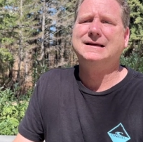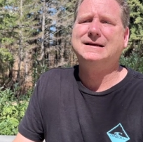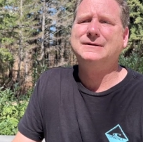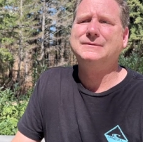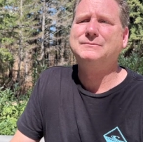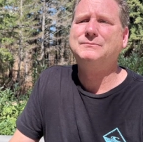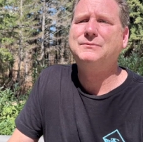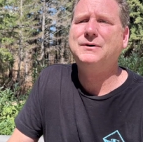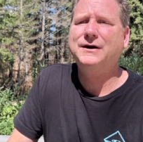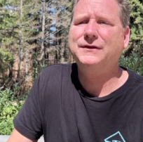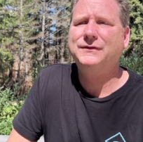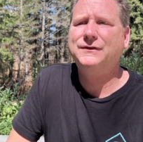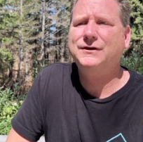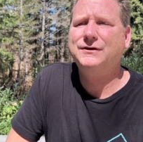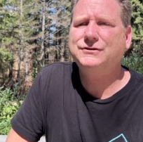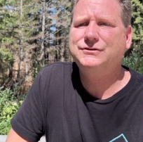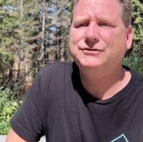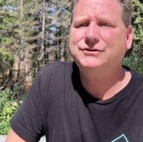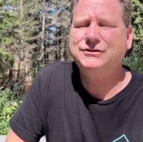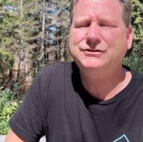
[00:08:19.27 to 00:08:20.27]
but
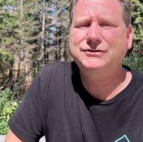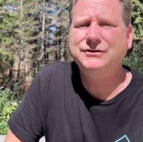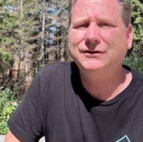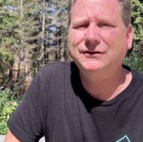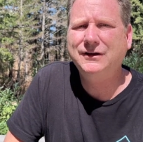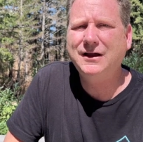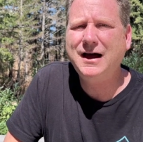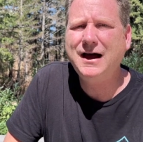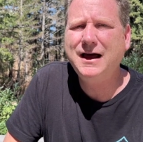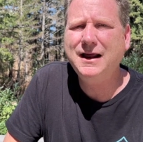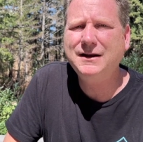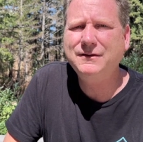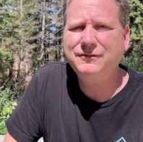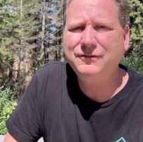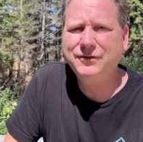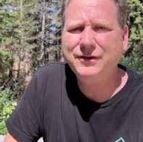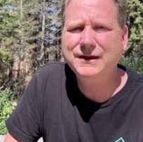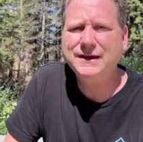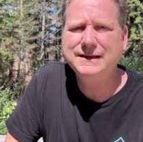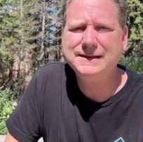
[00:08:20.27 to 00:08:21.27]
there's just a lot of
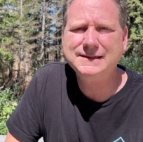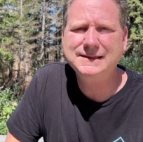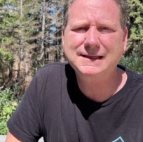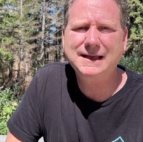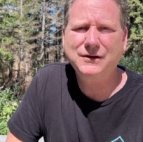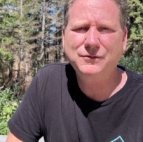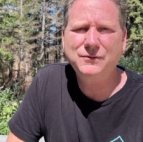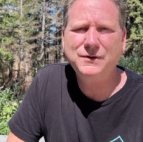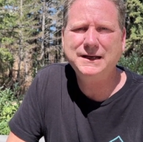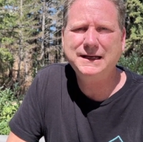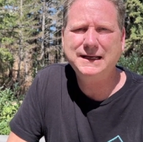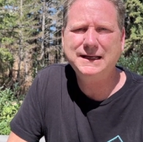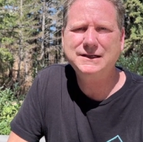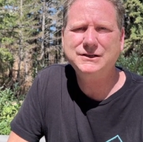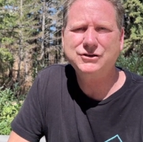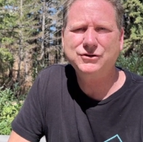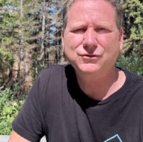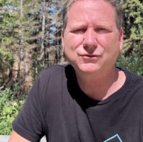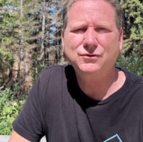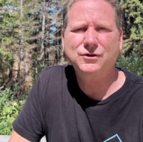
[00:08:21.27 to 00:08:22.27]
things that we
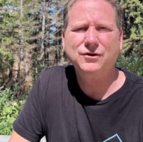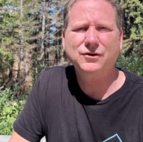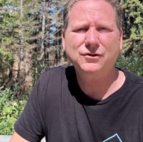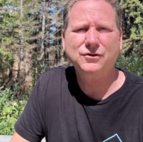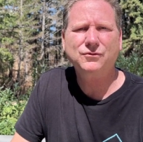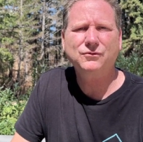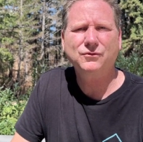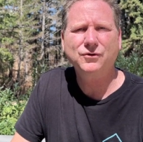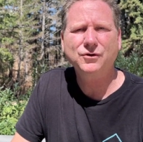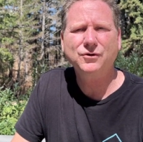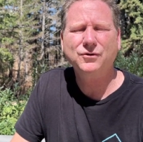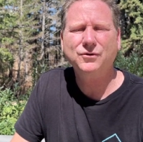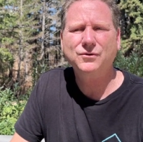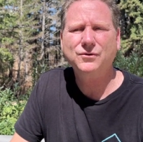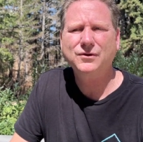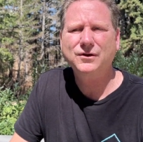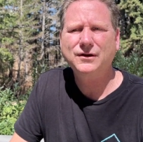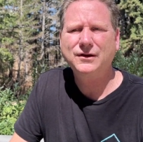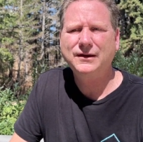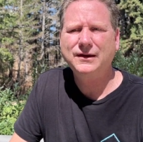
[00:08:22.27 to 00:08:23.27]
need to work
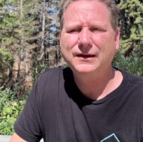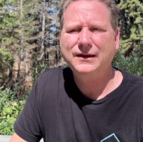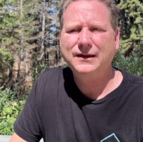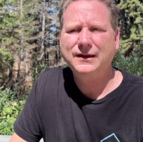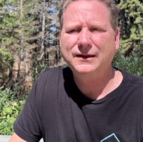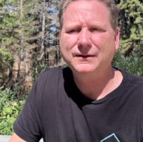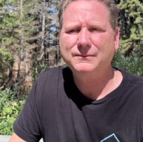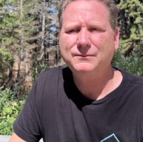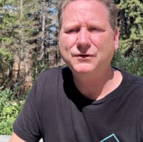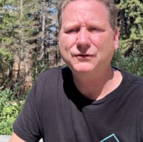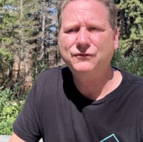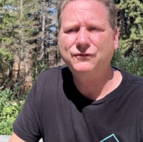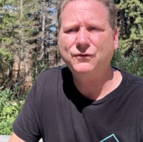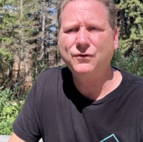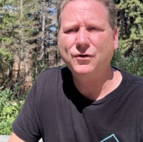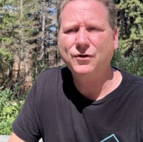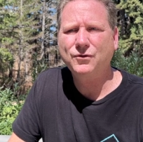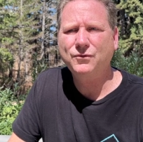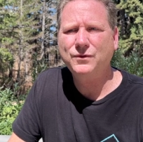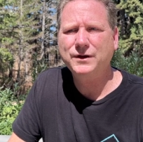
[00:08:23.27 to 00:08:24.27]
through
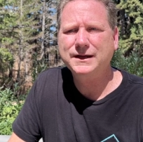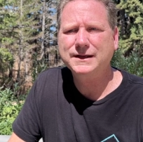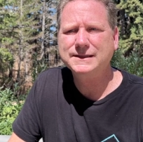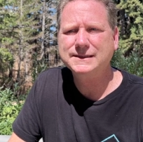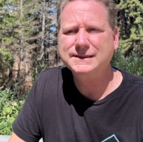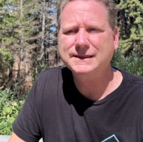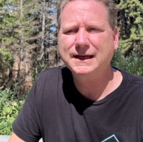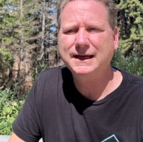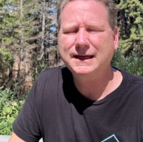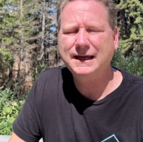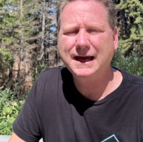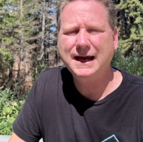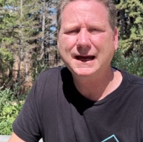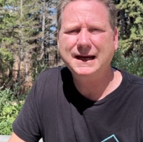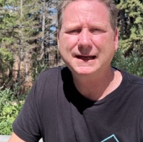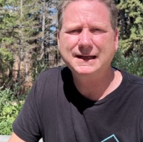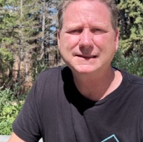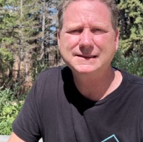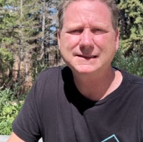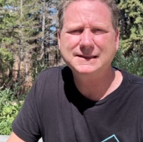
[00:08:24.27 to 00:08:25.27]
before we can say, yeah,
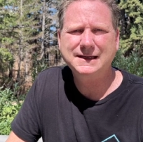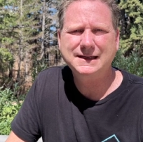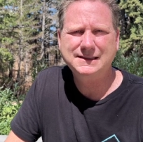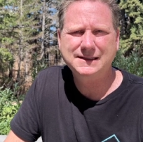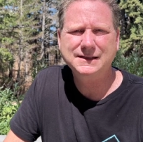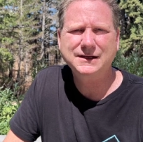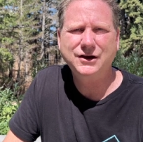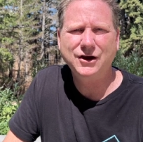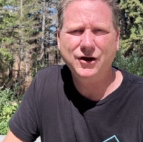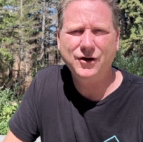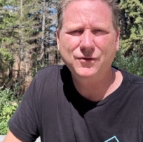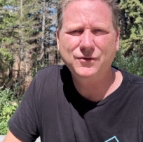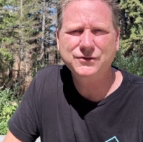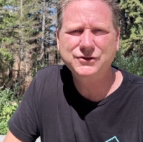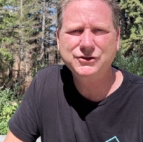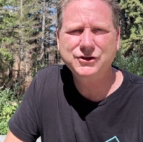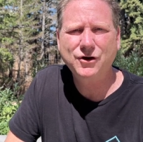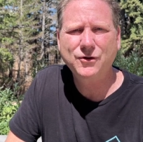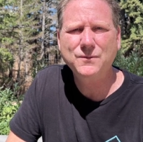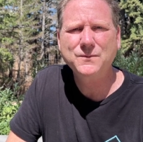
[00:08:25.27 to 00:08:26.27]
it's, it's a go.
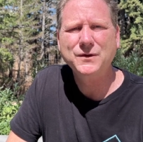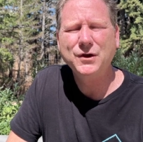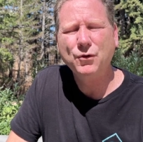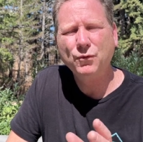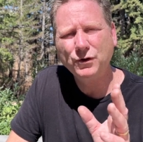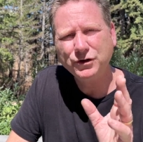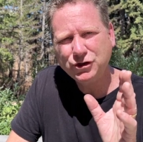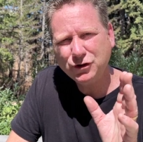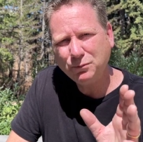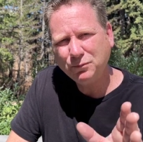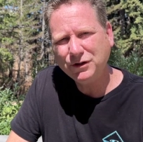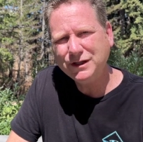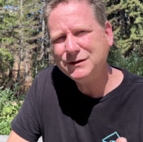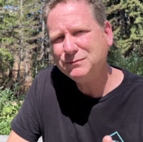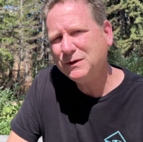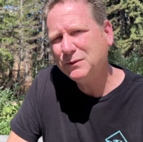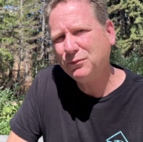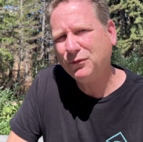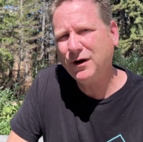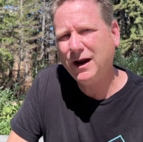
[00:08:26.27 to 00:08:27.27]
So, would you
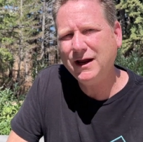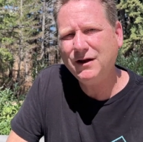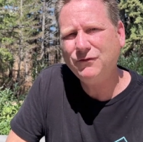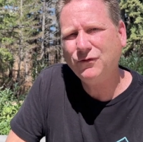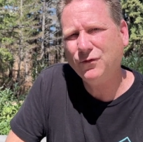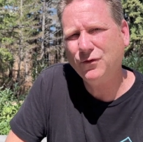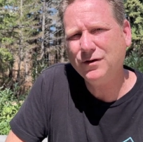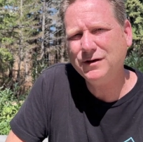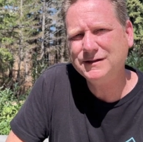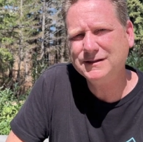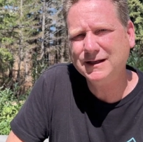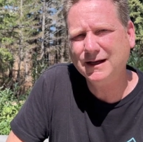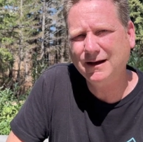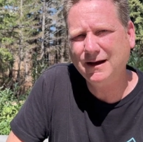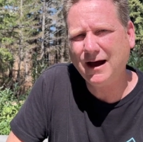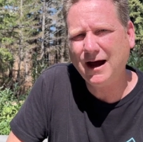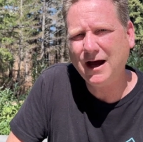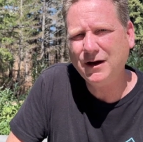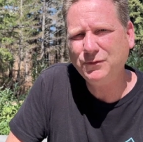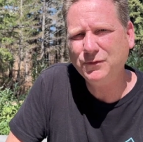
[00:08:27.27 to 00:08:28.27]
please be praying for us that
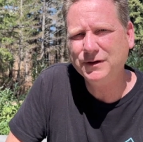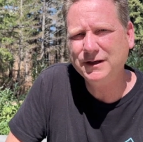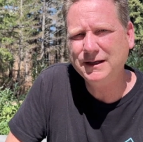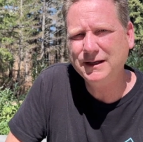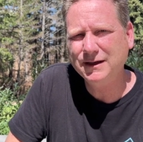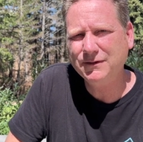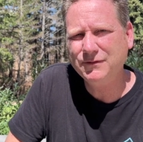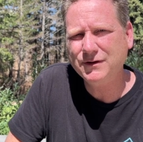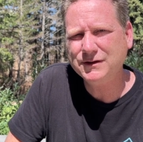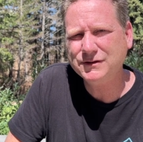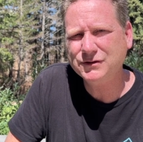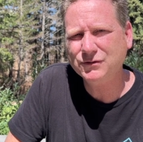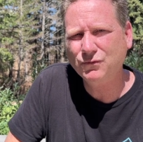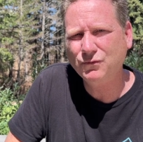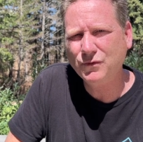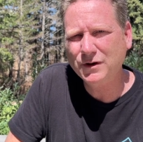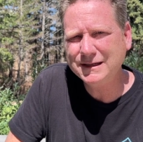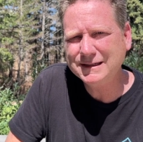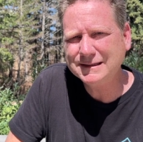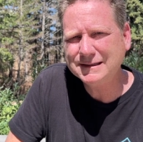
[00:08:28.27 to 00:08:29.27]
God would give us
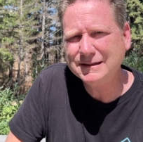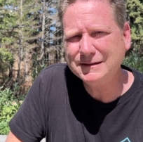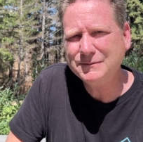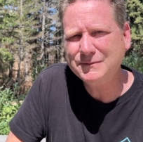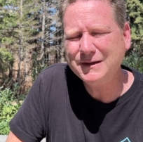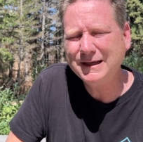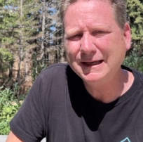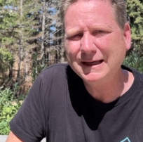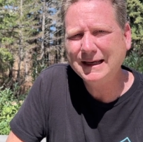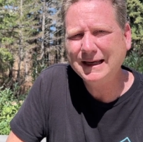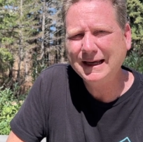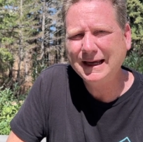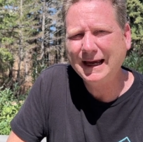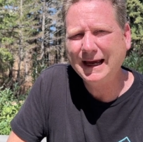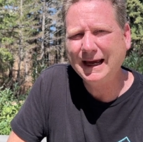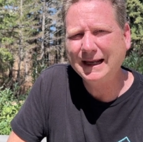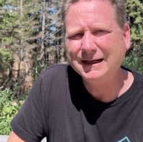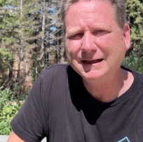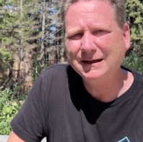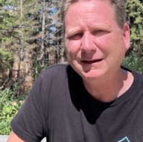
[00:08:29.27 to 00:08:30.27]
wisdom
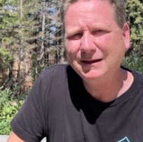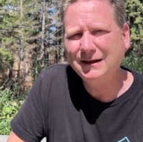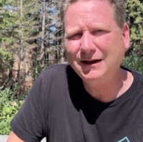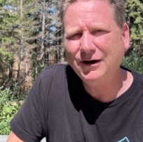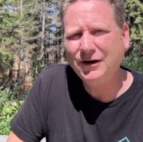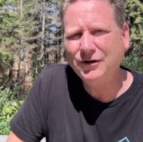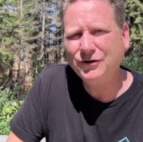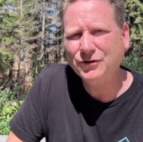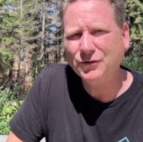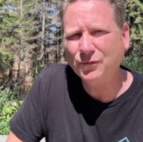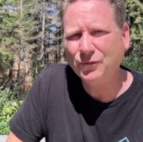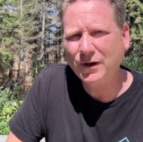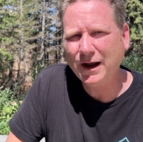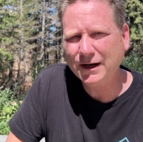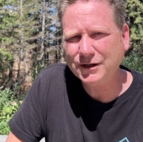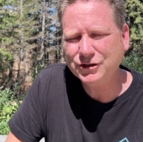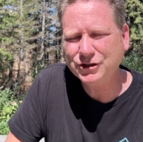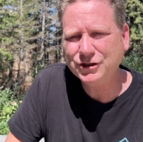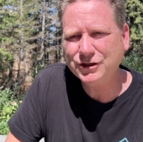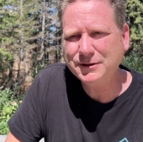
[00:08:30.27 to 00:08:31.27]
and clear
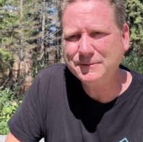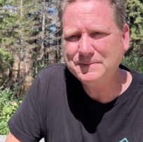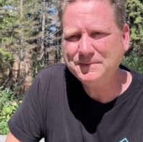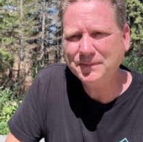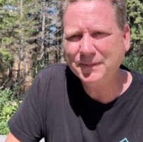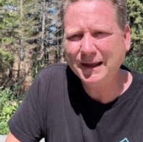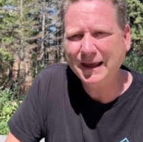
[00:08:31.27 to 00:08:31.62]
direction?